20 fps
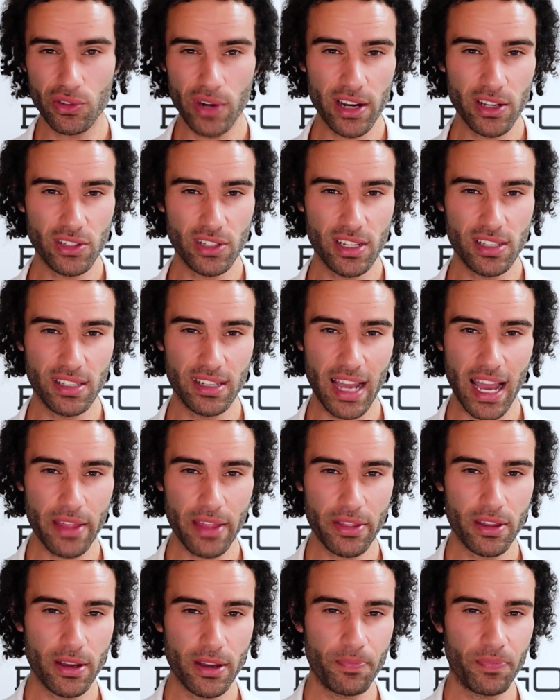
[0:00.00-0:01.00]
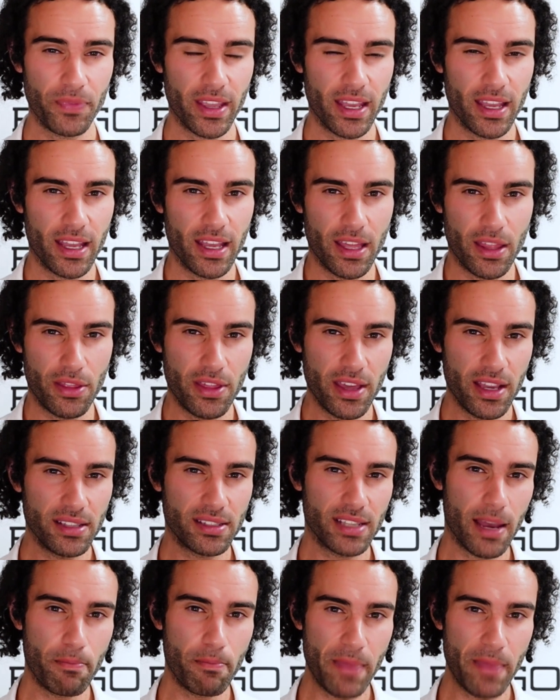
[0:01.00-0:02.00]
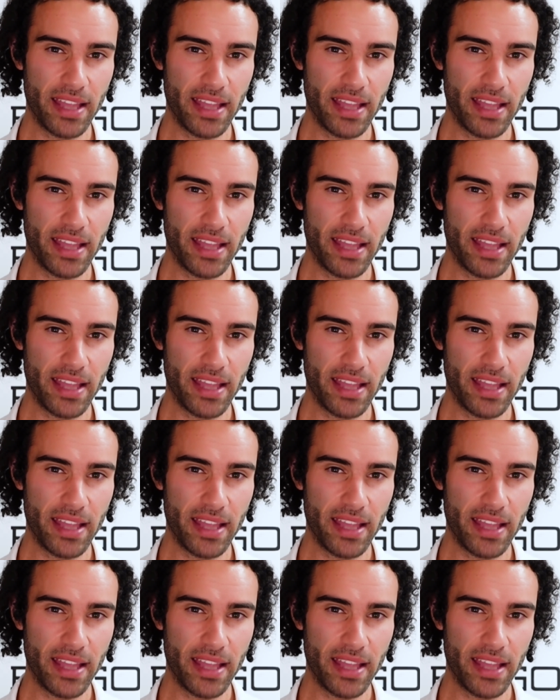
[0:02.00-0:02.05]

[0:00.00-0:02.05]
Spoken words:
strategies and other things that